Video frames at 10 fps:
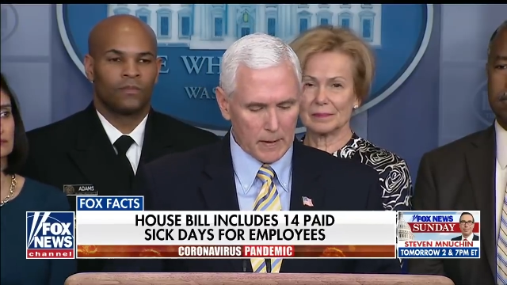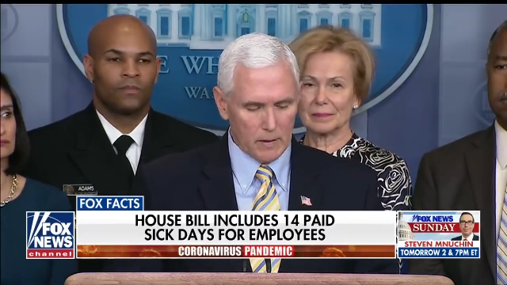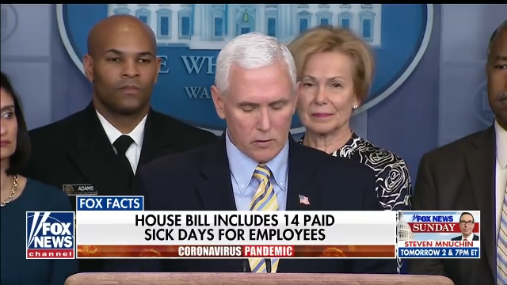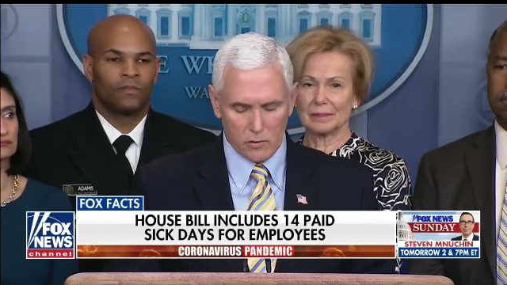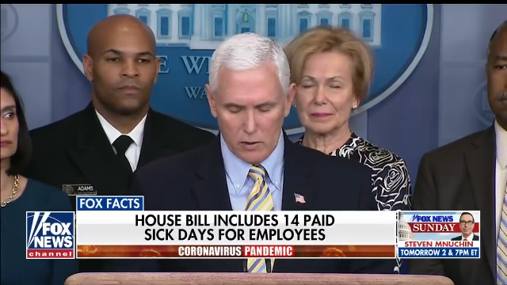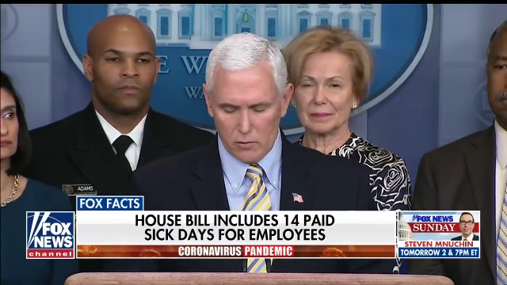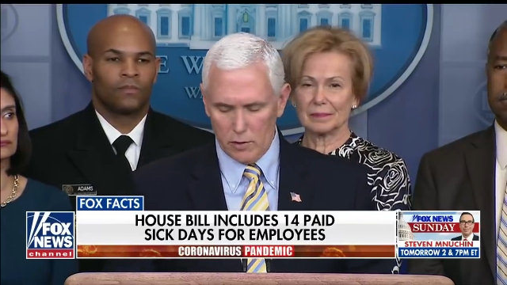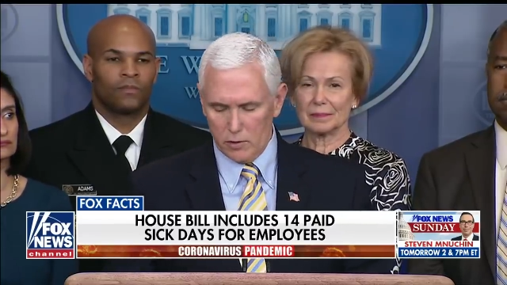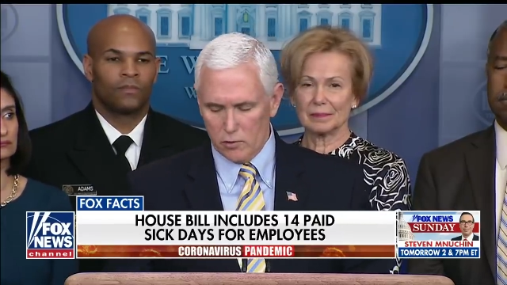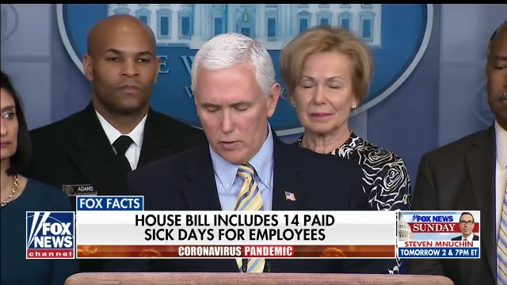Speaker 1: Do you think
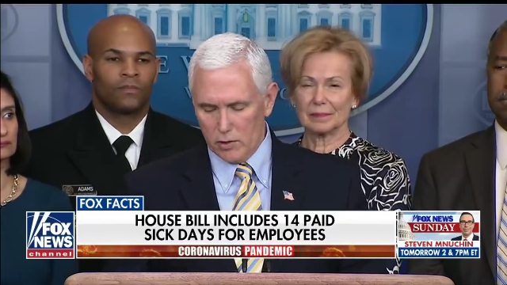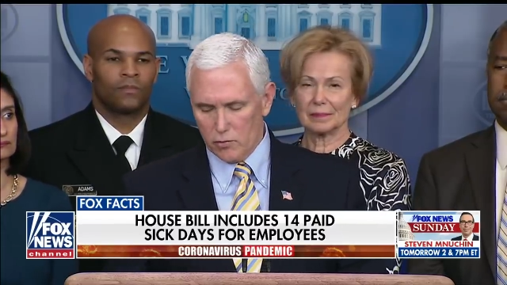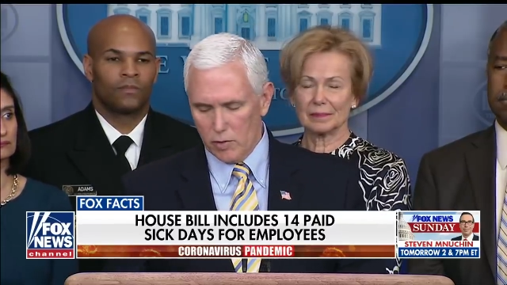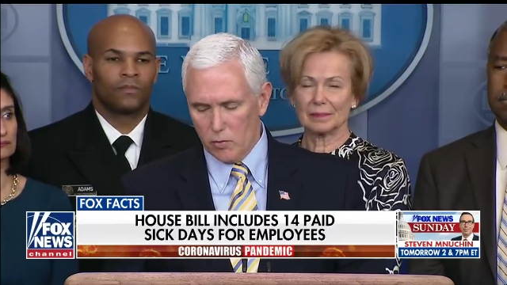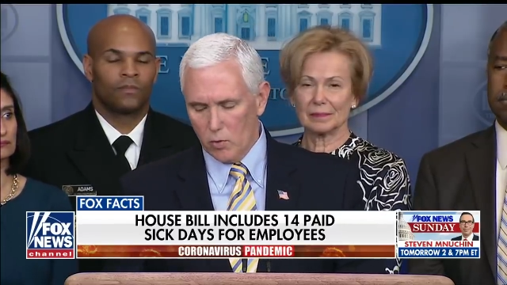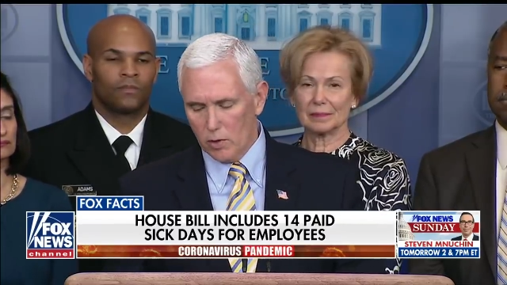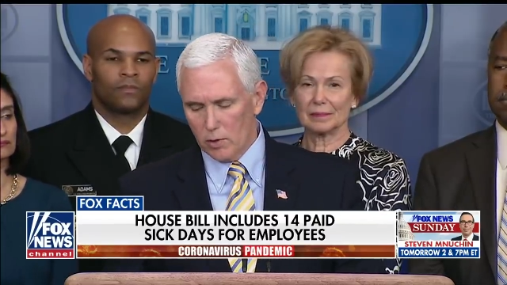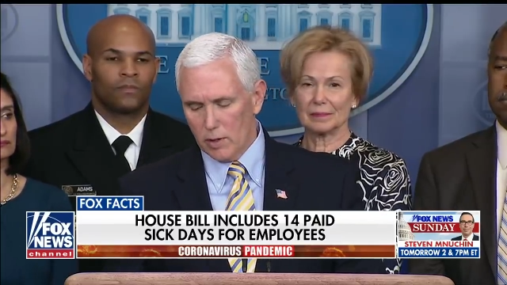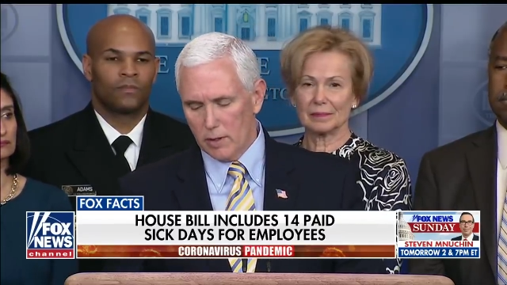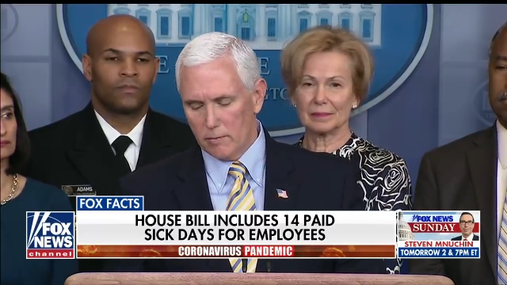something this
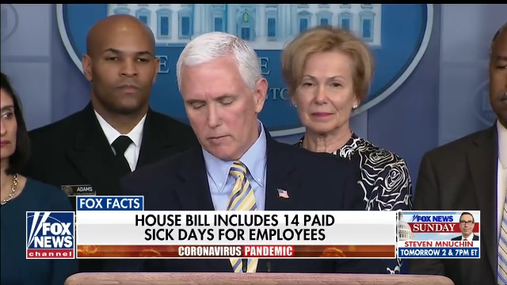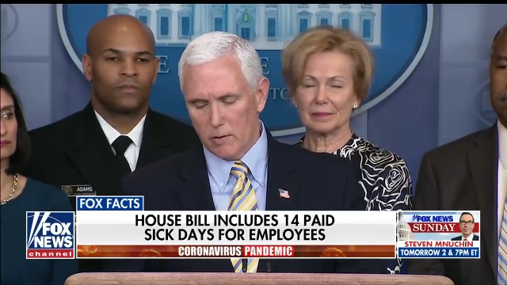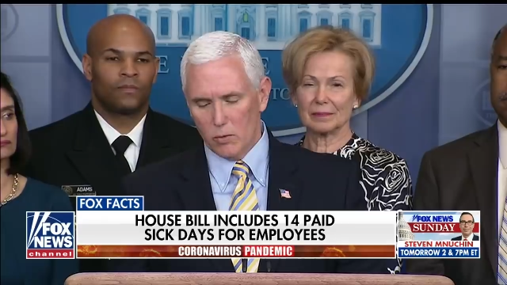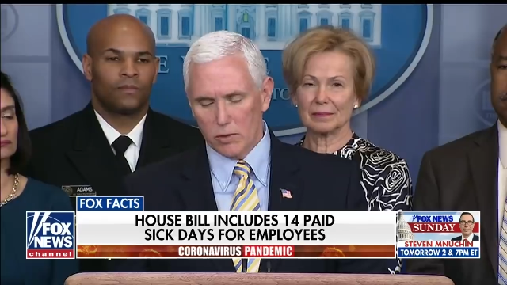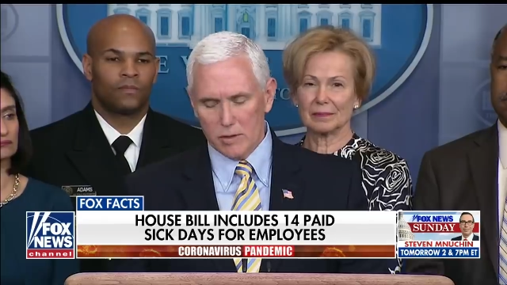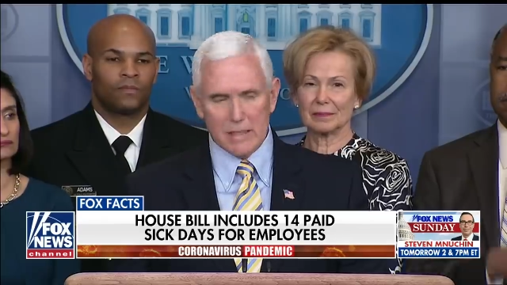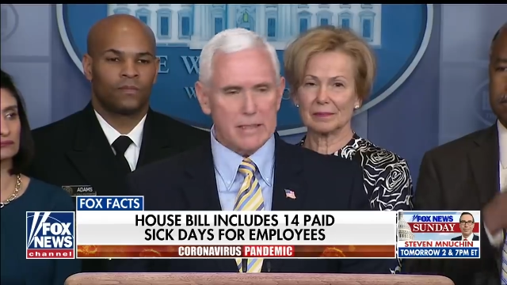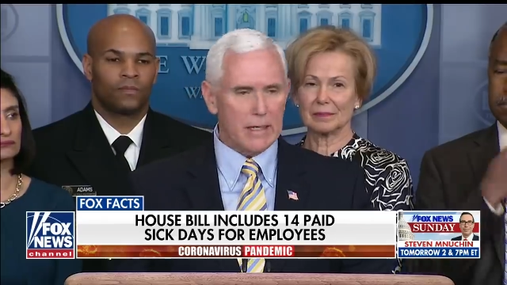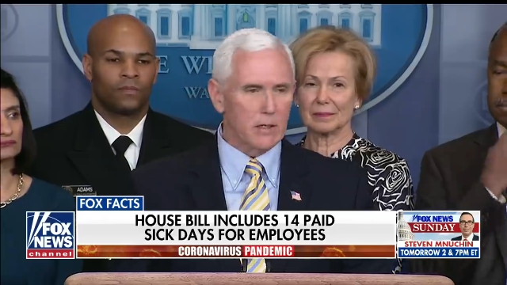has caused something not to change in